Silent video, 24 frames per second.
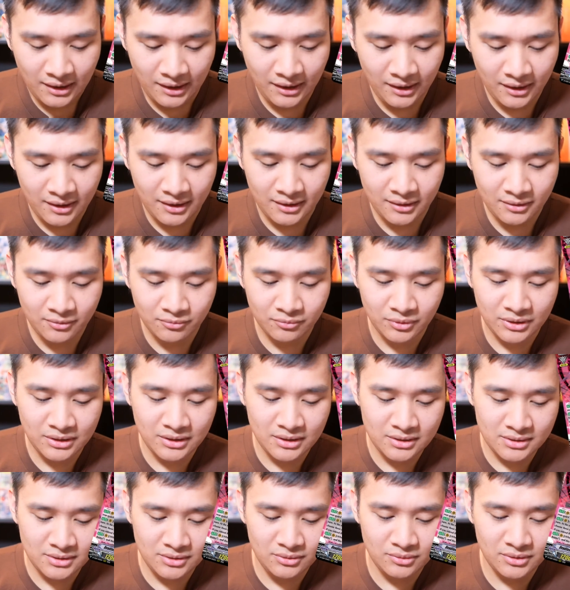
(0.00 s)
And when
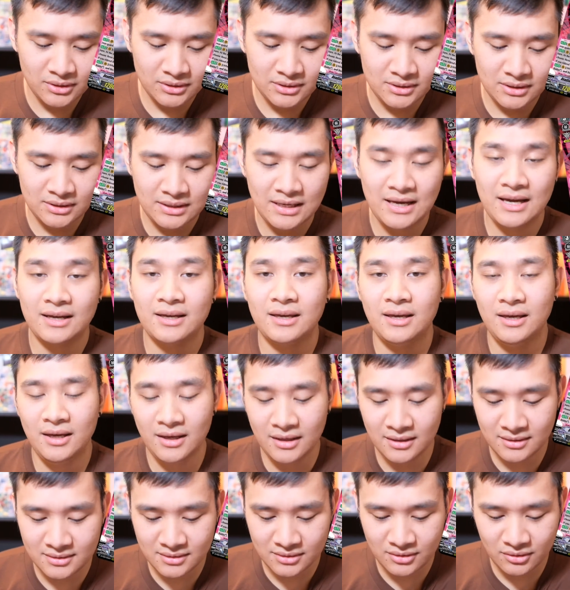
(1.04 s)
this unit's attack
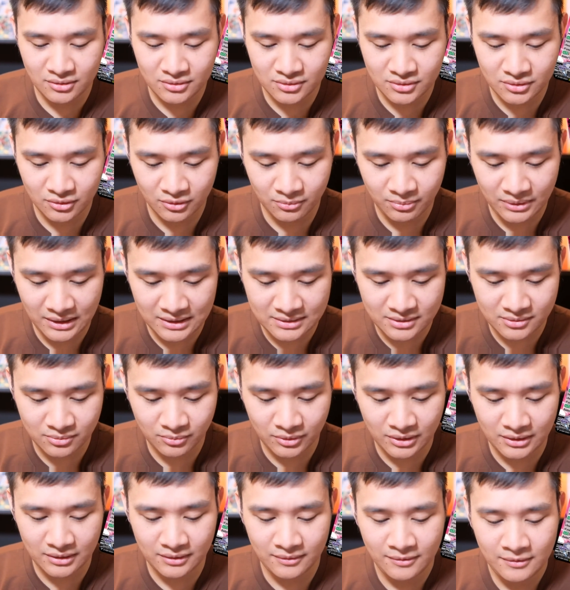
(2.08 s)
hits, you can Soul Blast
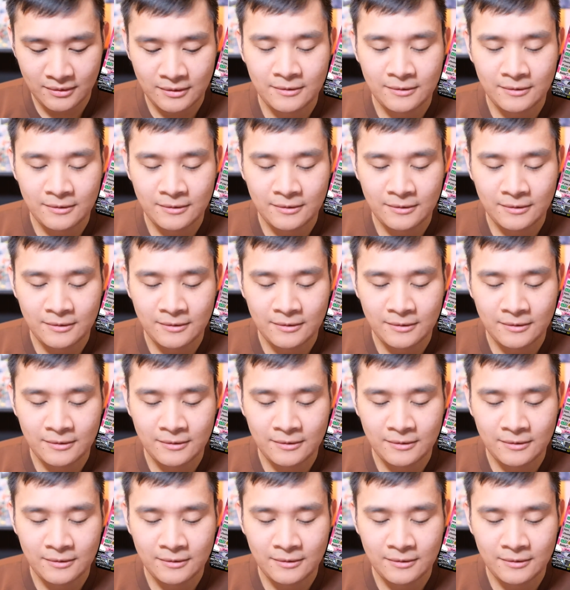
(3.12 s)
1